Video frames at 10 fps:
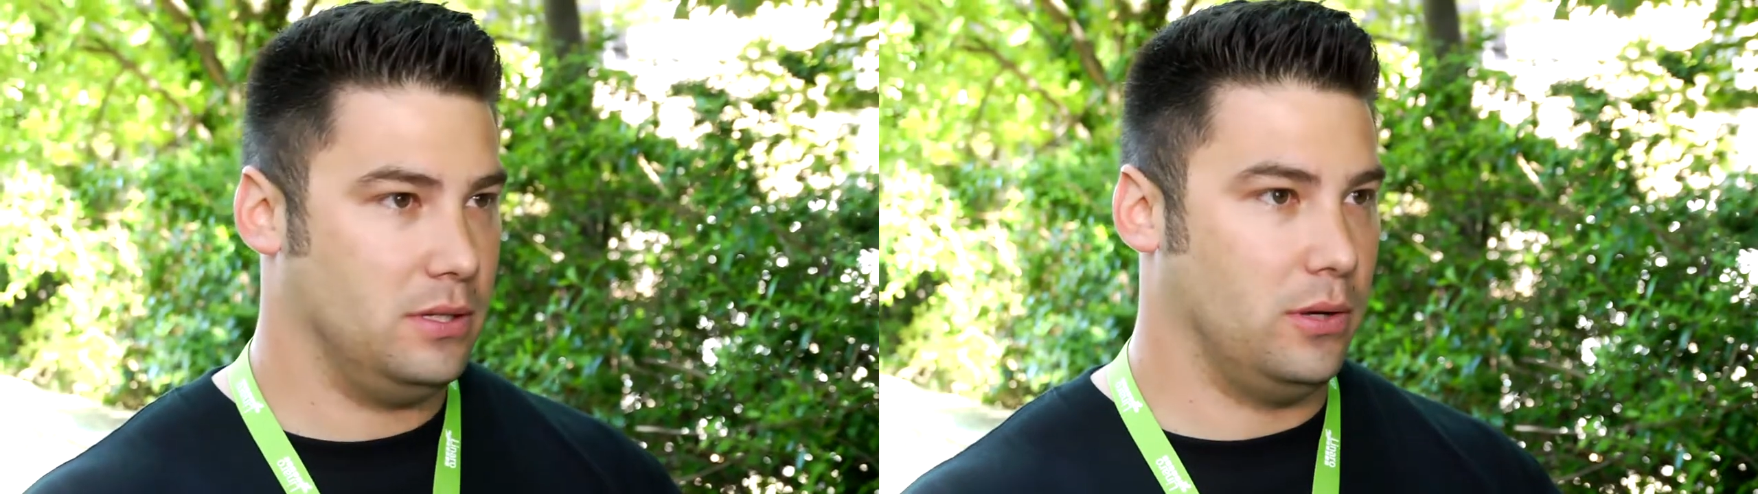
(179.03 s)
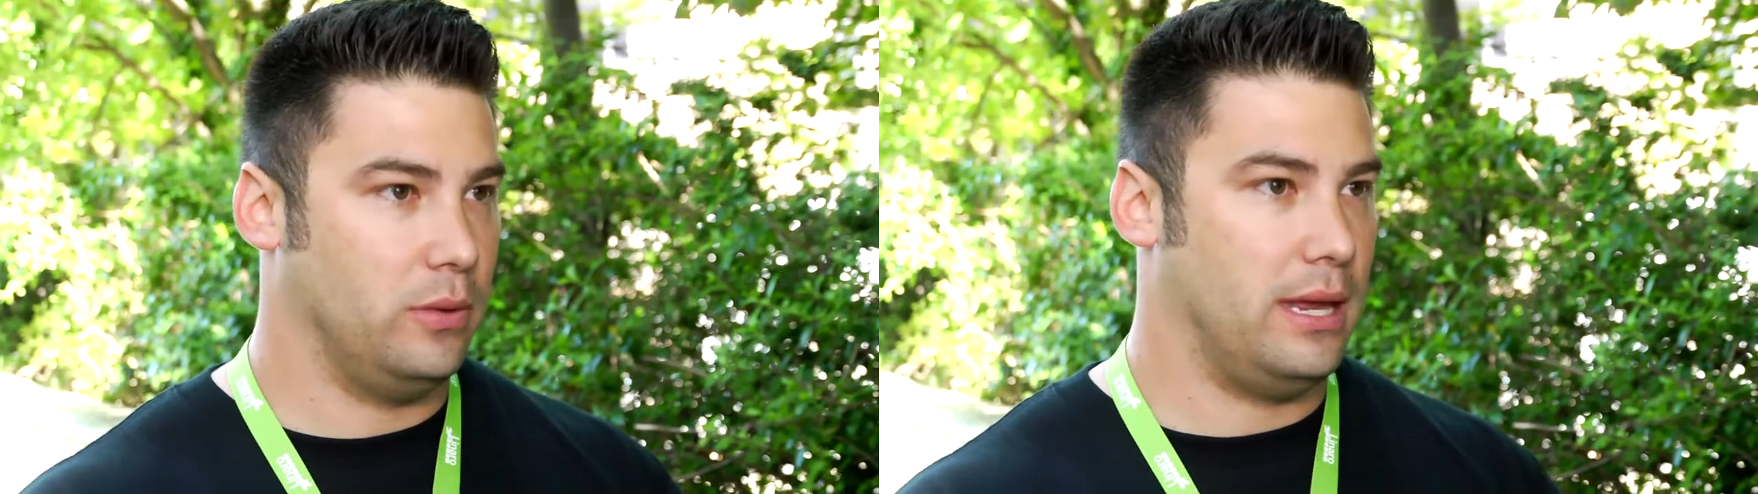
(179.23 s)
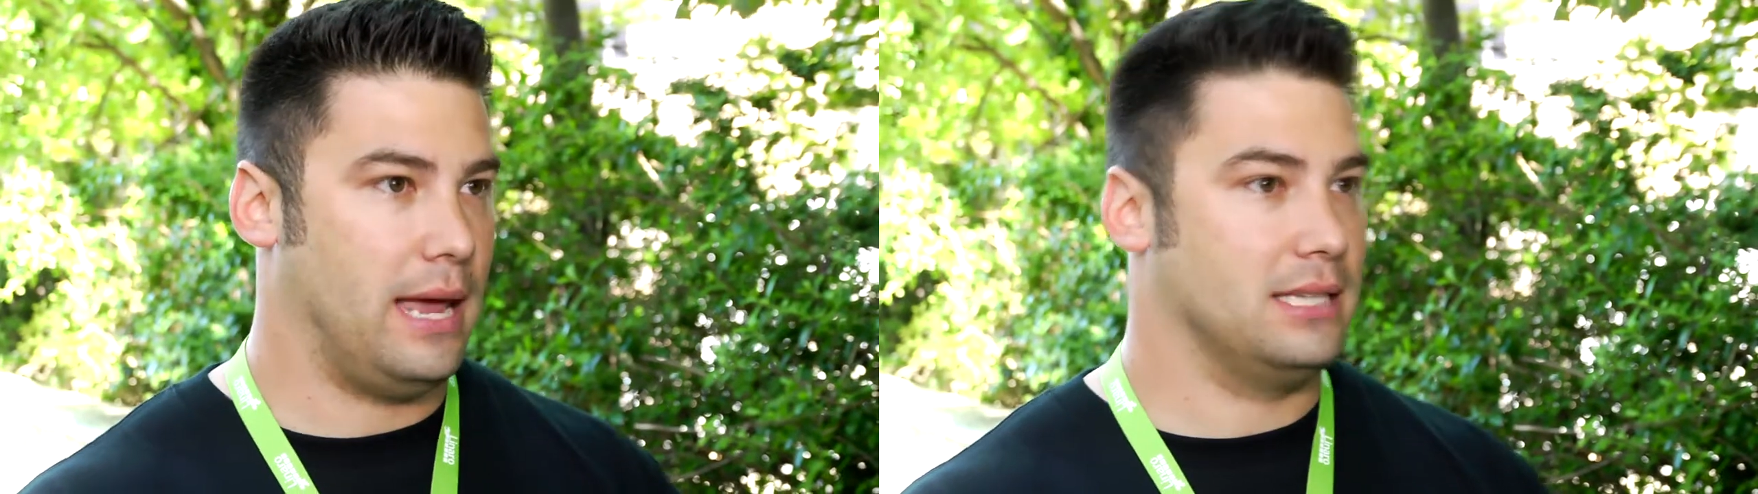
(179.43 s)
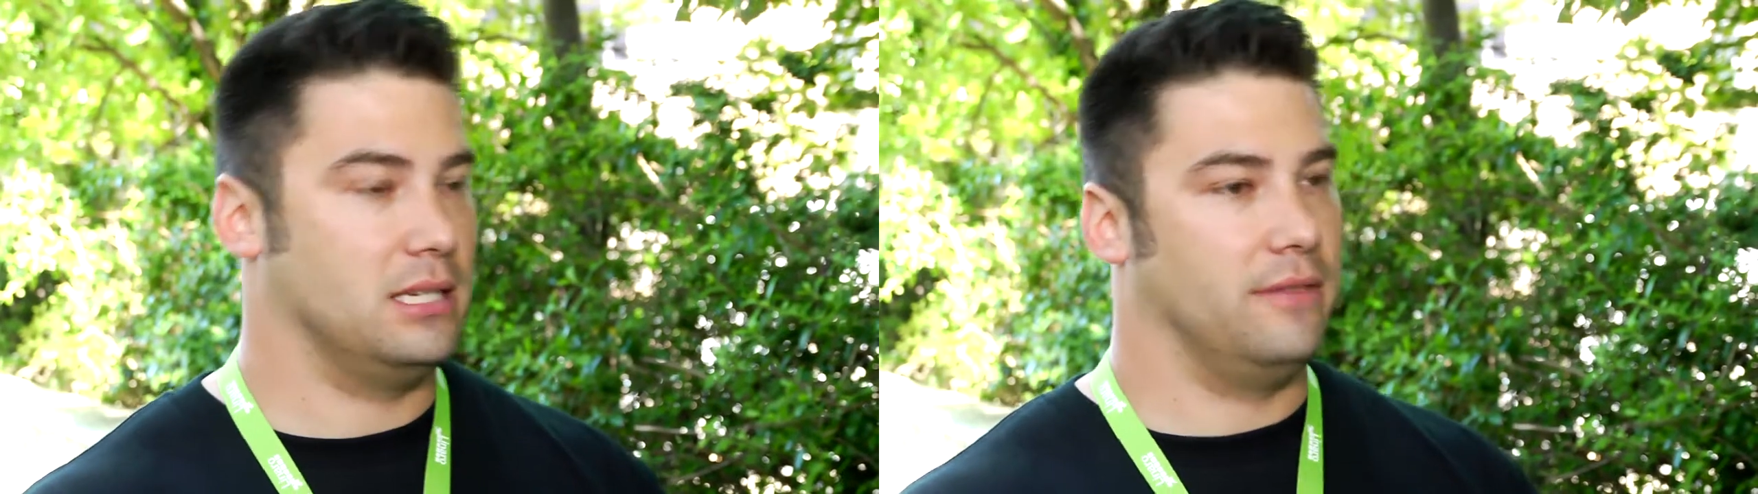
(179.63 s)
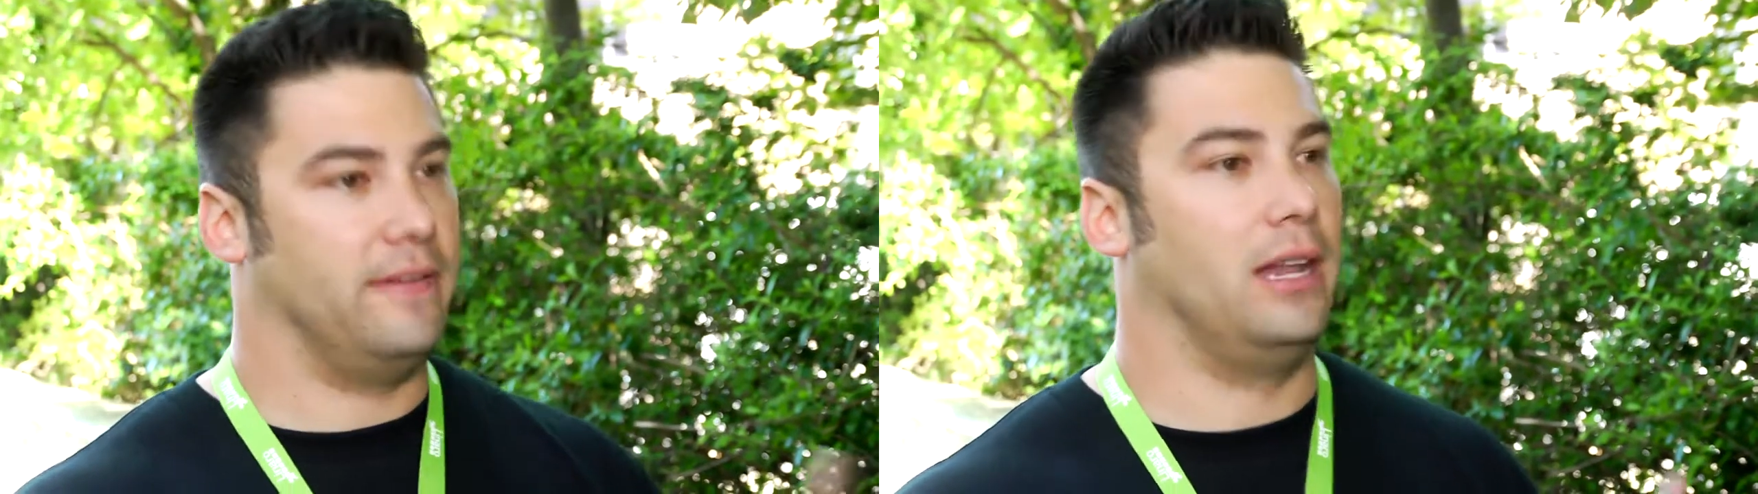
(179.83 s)
so that as a
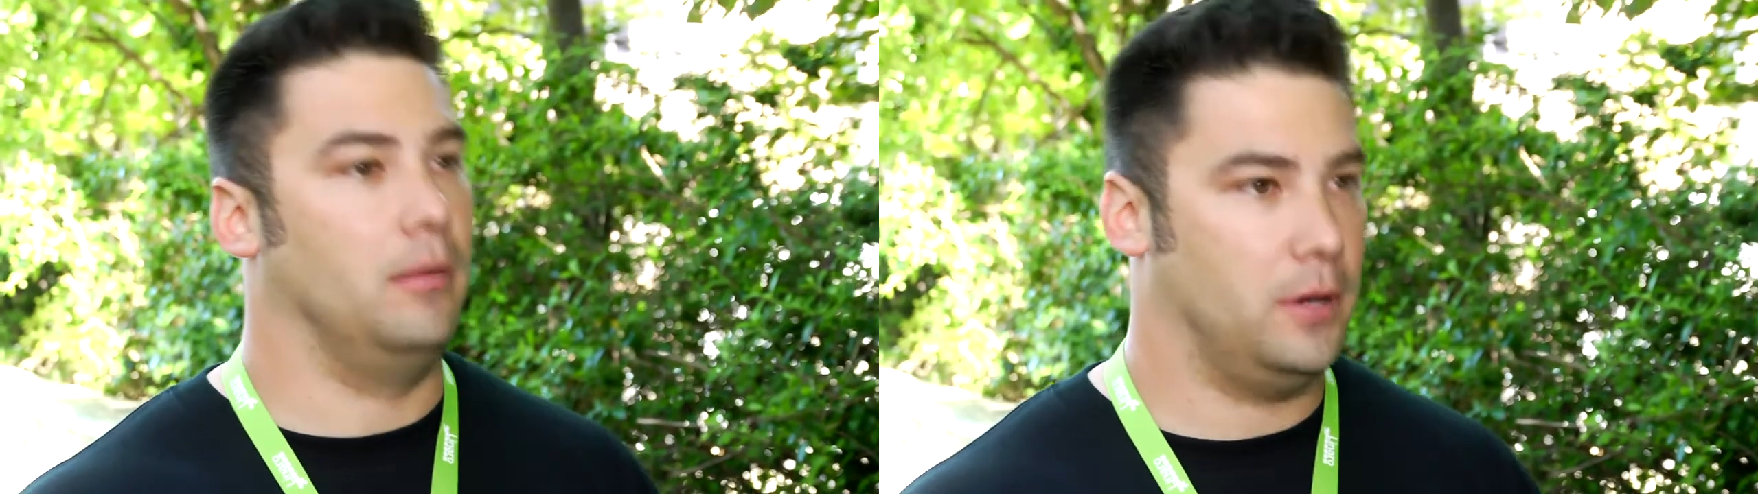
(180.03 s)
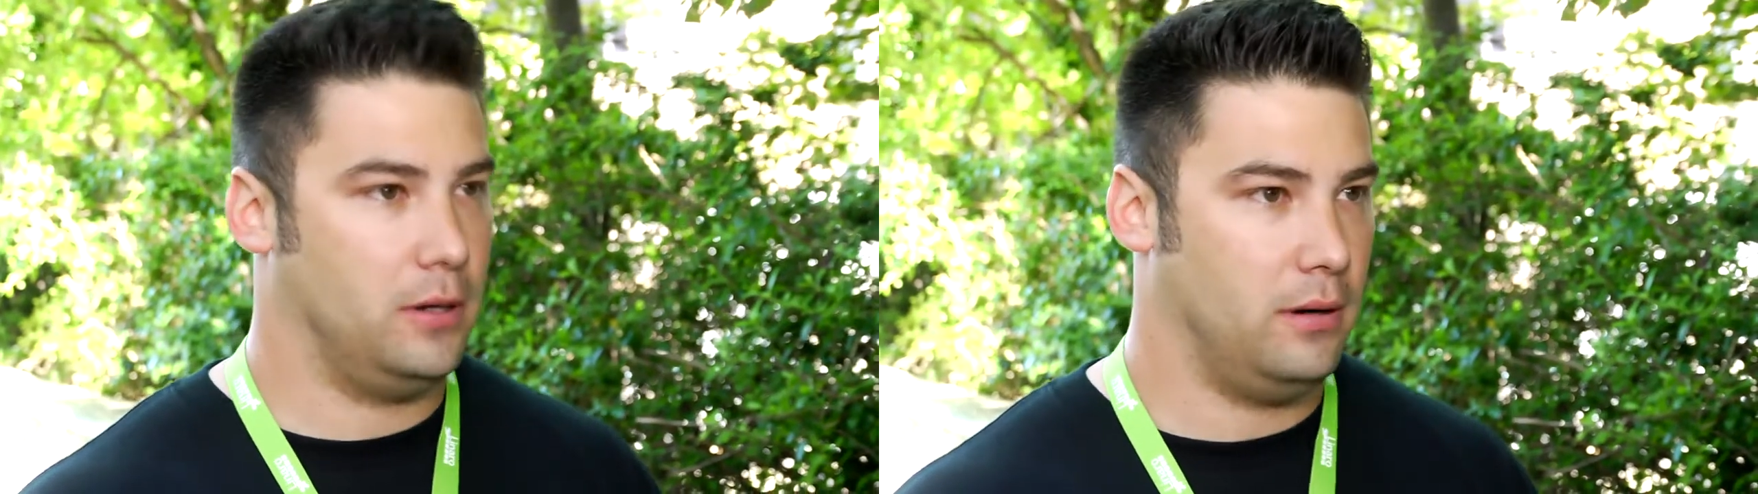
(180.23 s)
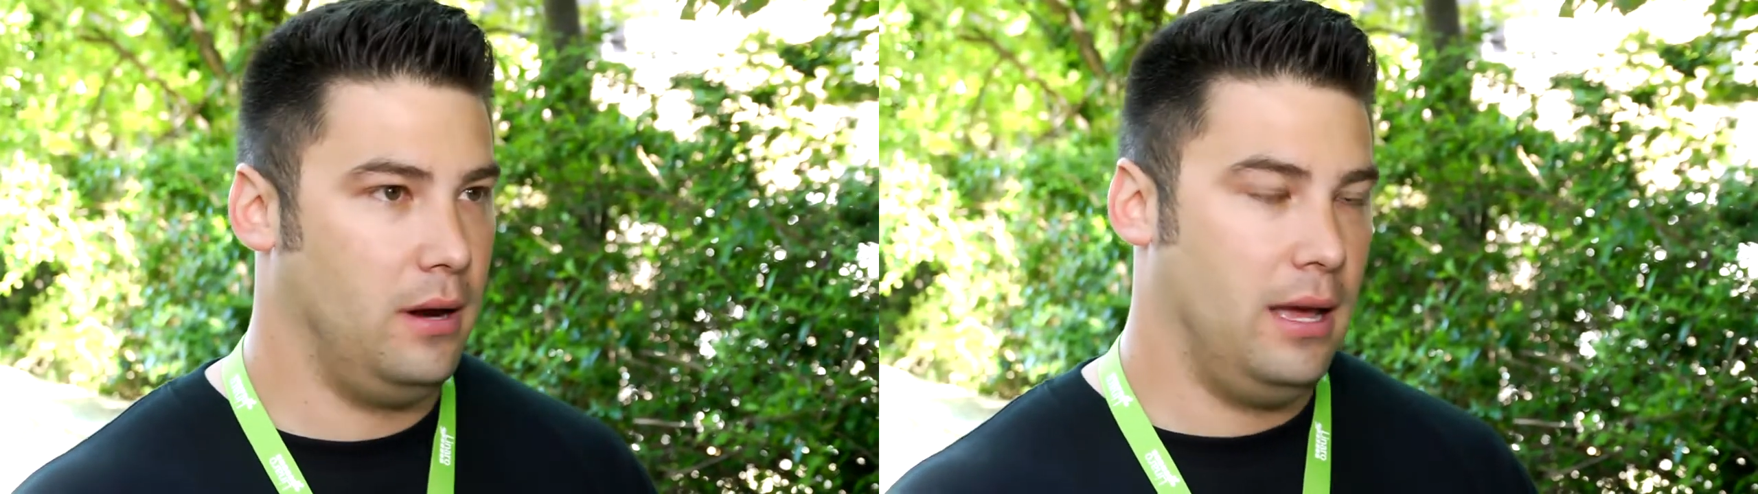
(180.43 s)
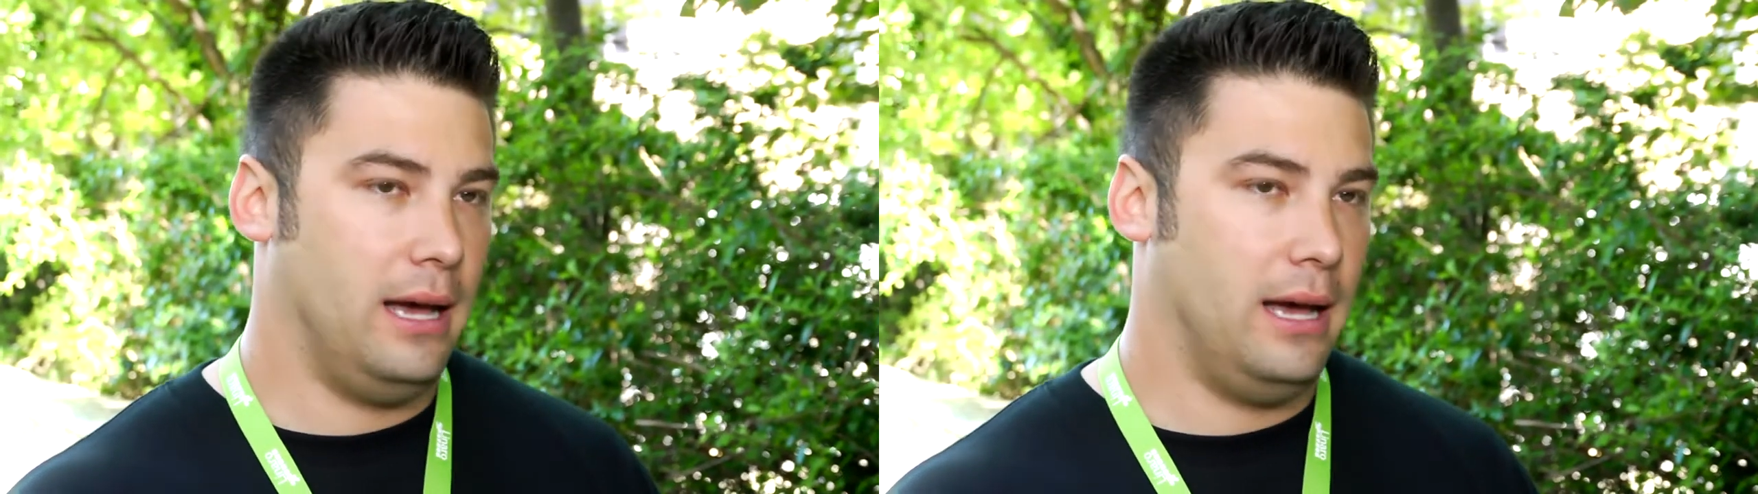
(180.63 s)
developer,